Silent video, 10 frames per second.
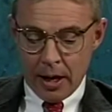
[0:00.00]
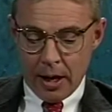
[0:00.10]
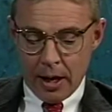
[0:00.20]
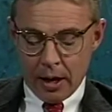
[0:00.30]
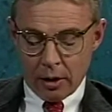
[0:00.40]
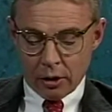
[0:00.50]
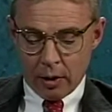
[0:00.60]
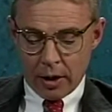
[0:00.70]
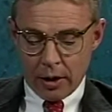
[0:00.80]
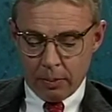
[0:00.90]
And so
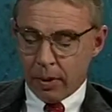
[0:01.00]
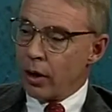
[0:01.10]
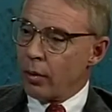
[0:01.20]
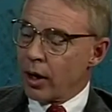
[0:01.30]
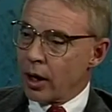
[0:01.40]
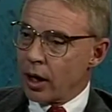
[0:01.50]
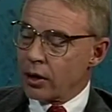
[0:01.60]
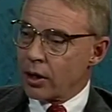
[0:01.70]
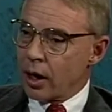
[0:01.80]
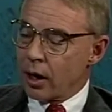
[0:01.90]
I think Barry
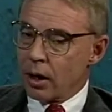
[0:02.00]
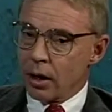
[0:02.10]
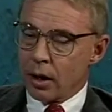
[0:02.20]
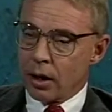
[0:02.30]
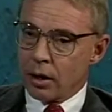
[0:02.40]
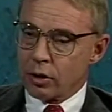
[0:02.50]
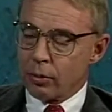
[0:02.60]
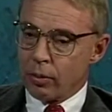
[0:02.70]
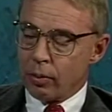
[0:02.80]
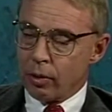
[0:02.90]
recognized that, and uh, some of
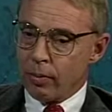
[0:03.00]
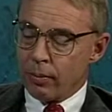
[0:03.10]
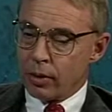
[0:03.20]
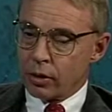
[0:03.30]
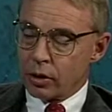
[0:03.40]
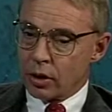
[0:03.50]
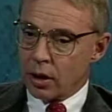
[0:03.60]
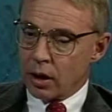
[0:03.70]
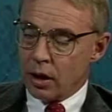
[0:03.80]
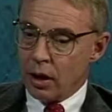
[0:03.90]
the board members
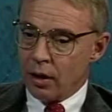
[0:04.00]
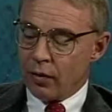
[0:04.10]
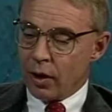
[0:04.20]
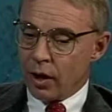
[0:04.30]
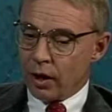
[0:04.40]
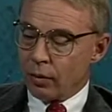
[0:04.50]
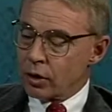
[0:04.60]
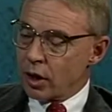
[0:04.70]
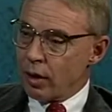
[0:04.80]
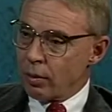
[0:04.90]
uh, felt like it was
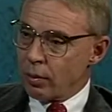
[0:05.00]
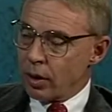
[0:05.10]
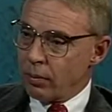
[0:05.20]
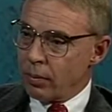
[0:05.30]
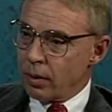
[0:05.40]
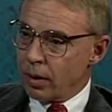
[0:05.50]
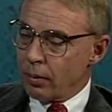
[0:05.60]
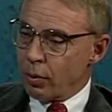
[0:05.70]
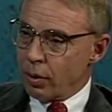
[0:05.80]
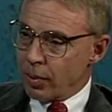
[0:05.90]
time to re uh,
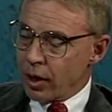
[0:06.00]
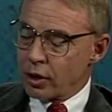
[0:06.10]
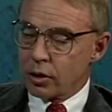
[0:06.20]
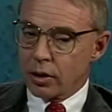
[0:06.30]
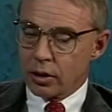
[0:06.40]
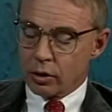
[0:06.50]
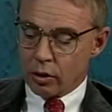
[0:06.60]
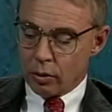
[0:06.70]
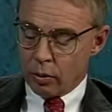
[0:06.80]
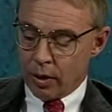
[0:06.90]
be replaced. And
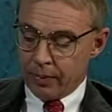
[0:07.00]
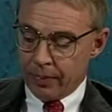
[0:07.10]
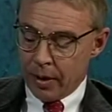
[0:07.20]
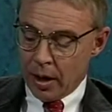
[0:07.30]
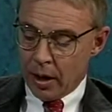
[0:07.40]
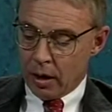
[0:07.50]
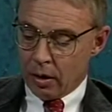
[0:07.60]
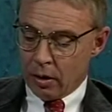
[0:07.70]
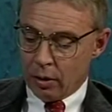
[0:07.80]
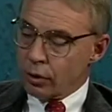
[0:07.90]
so, um,
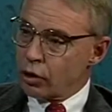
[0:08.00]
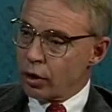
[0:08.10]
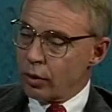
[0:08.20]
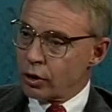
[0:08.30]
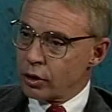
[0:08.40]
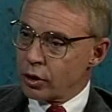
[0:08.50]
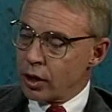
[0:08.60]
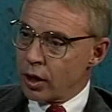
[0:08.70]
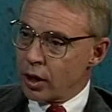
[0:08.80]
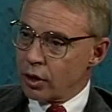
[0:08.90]
along with Joy Richards, she
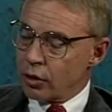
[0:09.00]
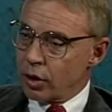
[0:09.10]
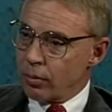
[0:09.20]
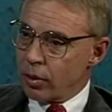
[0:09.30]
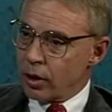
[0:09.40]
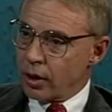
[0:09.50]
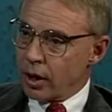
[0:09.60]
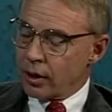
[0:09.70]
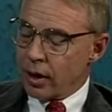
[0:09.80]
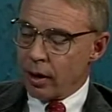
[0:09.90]
and I joined the board at
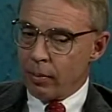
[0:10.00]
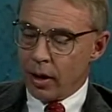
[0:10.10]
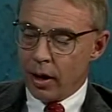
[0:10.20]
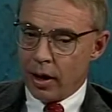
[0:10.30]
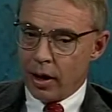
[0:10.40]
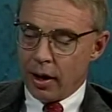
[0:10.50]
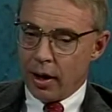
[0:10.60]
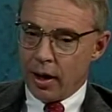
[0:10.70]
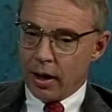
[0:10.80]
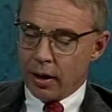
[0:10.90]
that time. And,
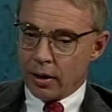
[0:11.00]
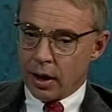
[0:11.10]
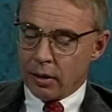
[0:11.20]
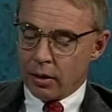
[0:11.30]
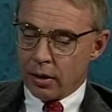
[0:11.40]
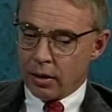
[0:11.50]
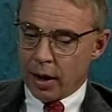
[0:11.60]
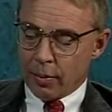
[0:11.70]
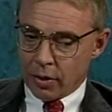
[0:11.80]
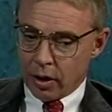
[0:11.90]
and at that, at
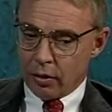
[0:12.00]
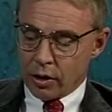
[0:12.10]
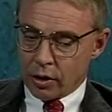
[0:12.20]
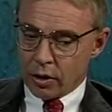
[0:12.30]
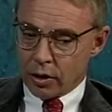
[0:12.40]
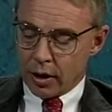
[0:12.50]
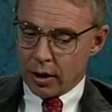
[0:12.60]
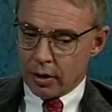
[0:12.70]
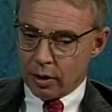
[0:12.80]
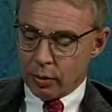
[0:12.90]
that particular instance, I
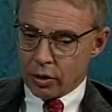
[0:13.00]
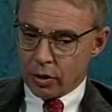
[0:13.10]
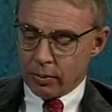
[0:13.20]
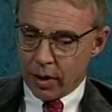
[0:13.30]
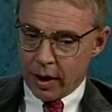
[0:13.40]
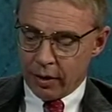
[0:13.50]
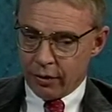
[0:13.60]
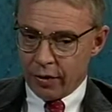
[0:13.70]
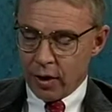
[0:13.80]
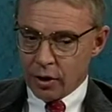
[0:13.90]
think there was some kind
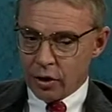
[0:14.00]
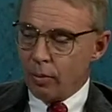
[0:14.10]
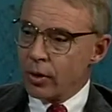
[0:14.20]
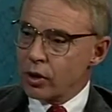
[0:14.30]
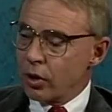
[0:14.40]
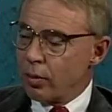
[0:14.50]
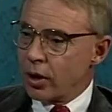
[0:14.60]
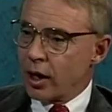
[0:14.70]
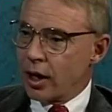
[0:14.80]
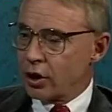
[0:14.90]
of some
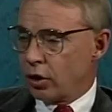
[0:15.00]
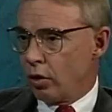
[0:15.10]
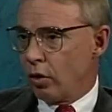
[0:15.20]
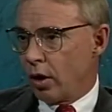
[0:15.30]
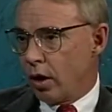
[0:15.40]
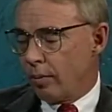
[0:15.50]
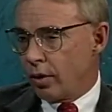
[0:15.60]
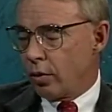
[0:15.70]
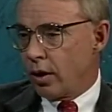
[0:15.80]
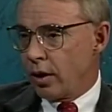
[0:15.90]
miscommunication going on
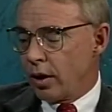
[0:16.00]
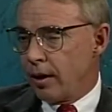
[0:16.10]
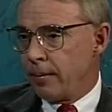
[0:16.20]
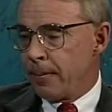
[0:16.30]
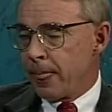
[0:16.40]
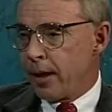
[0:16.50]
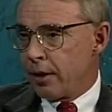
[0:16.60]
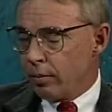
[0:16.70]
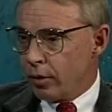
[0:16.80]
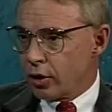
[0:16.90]
between the,
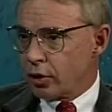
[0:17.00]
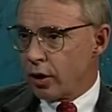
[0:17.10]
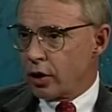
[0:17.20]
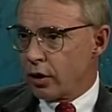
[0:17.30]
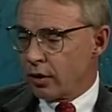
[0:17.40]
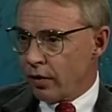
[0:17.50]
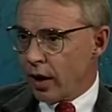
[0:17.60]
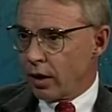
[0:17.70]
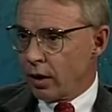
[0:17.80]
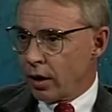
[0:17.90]
the administration and the
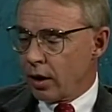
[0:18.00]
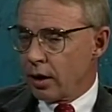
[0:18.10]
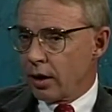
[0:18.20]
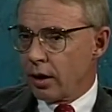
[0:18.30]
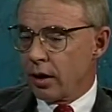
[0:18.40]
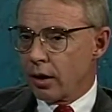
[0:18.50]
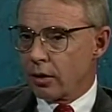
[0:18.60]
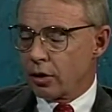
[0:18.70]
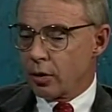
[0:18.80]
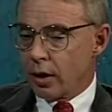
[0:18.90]
faculty. And
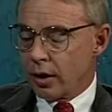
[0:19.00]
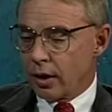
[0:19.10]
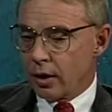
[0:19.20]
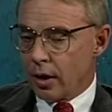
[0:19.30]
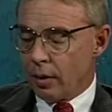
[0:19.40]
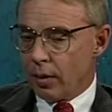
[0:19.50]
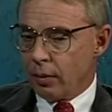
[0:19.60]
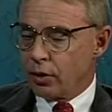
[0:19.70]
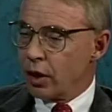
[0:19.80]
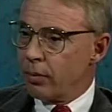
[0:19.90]
so I think that I, that
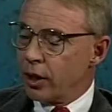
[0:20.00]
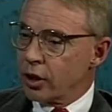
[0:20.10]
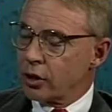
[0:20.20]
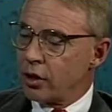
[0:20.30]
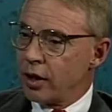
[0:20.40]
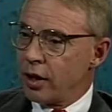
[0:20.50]
was our biggest